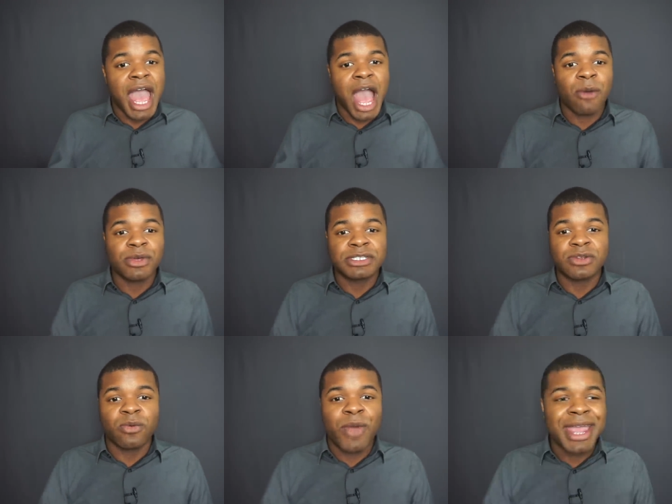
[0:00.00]
I
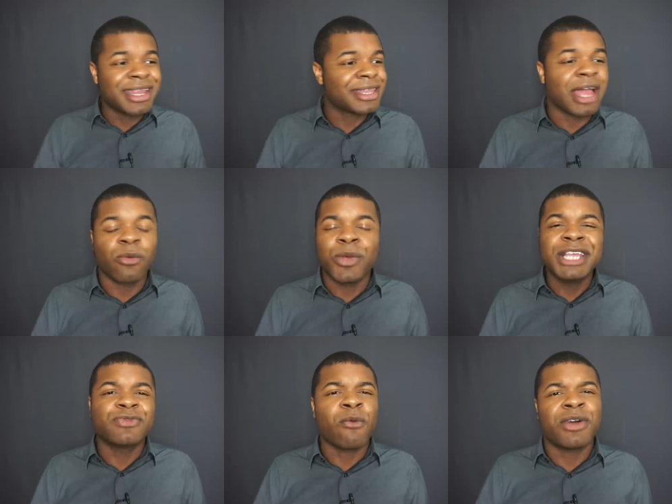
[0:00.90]
was waiting like
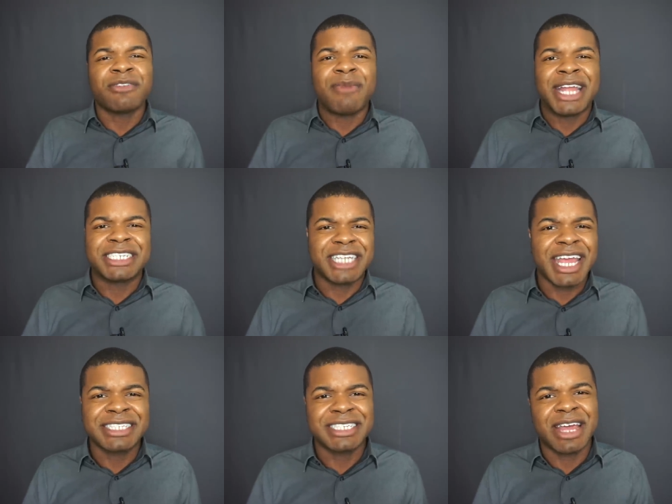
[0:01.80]
weeks for one of my
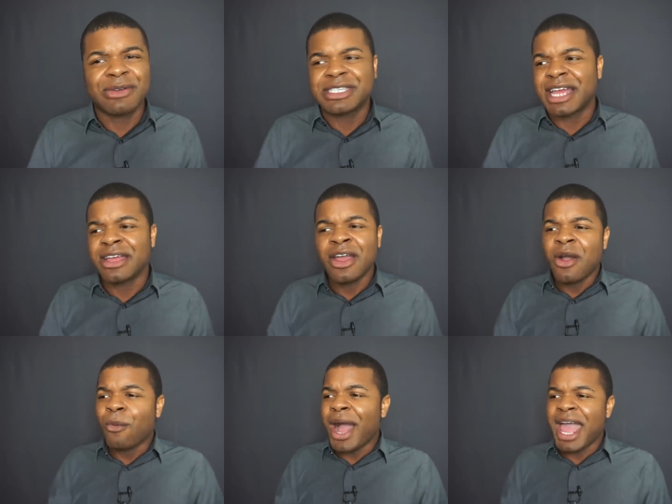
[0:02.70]
checks and I was like,
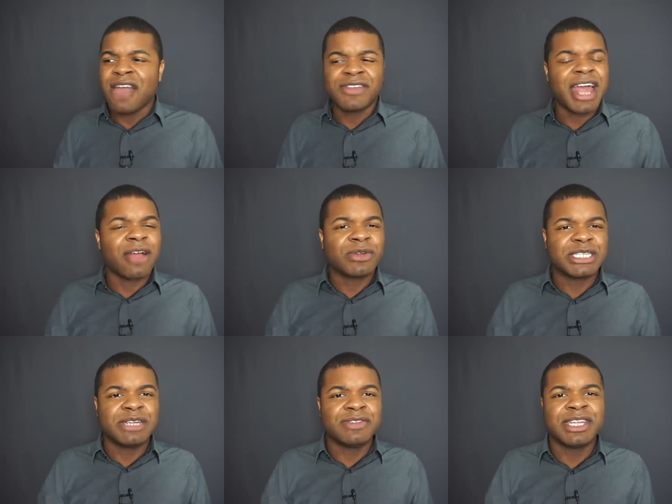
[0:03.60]
why haven't I
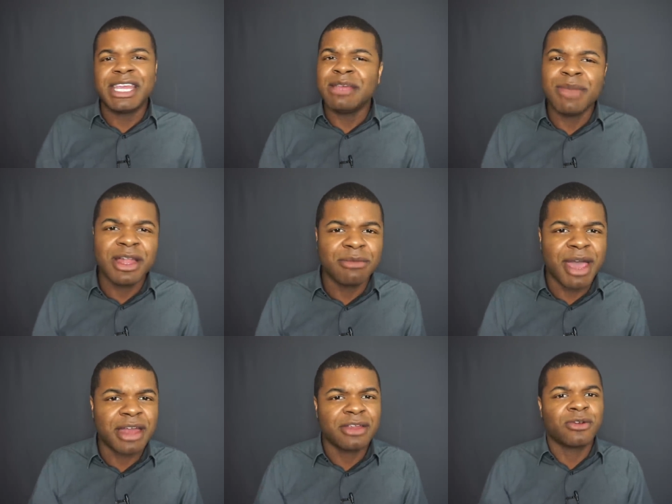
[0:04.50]
received an email
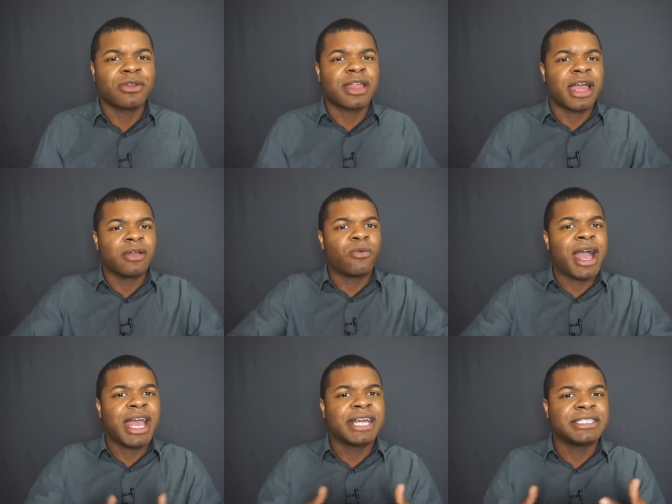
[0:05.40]
about it or like
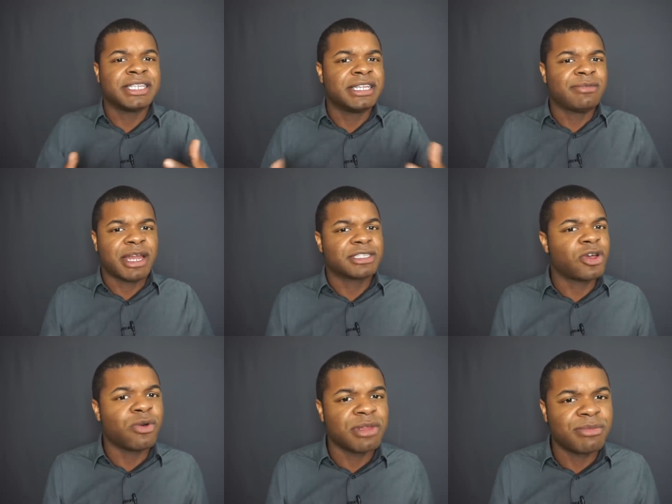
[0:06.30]
why hasn't anybody
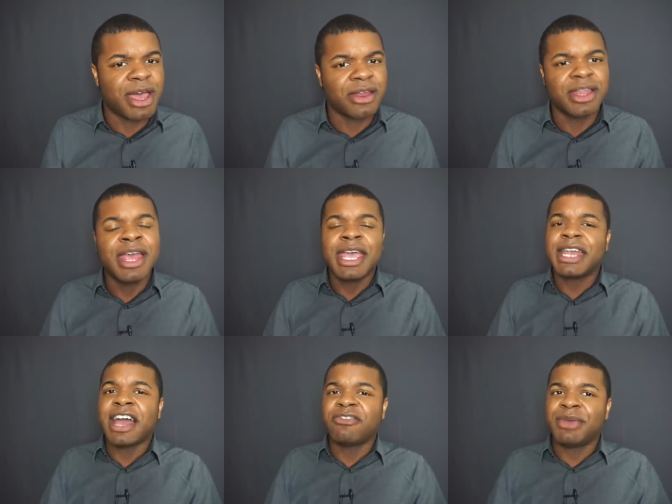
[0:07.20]
told me about it?
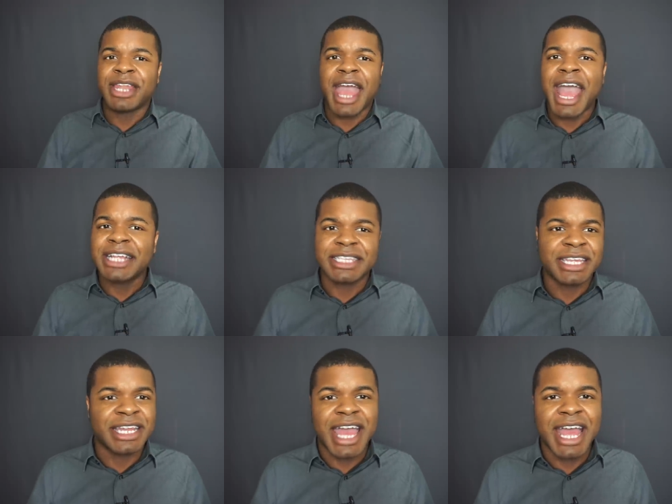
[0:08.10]
And I've been
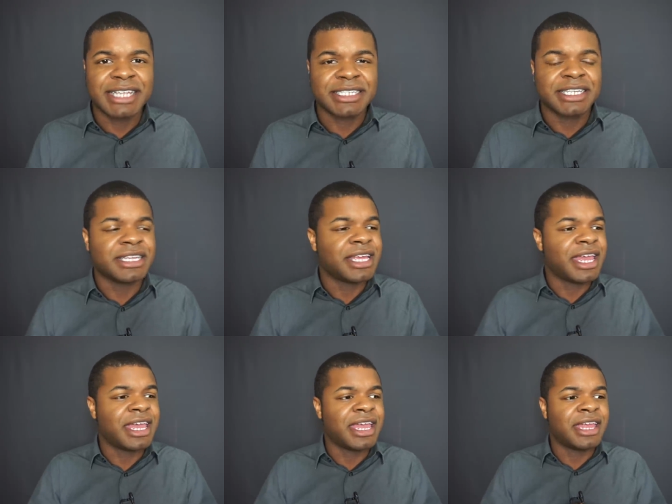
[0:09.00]
asking and asking
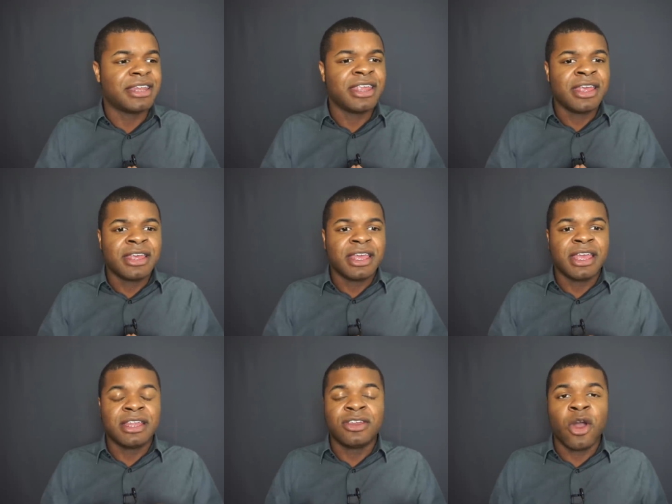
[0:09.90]
and
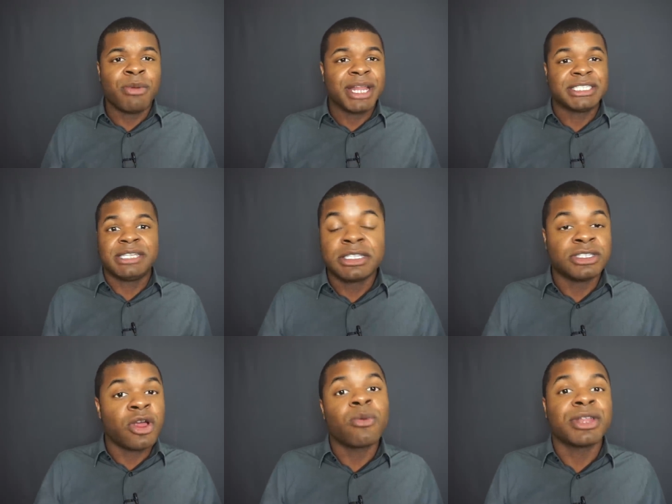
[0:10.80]
and nobody seemed to
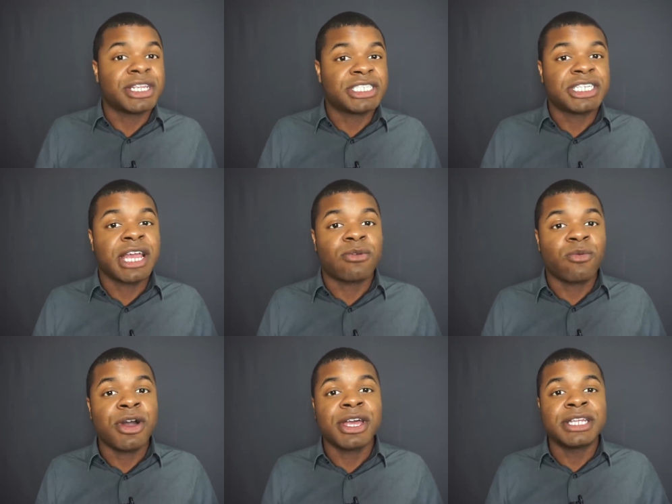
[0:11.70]
know where this check
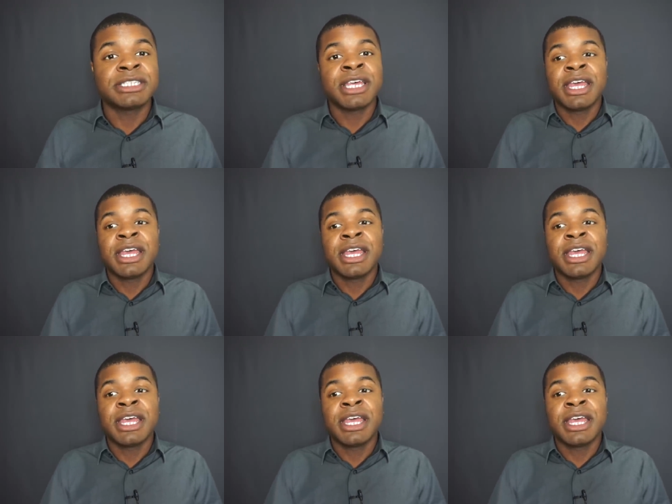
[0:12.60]
was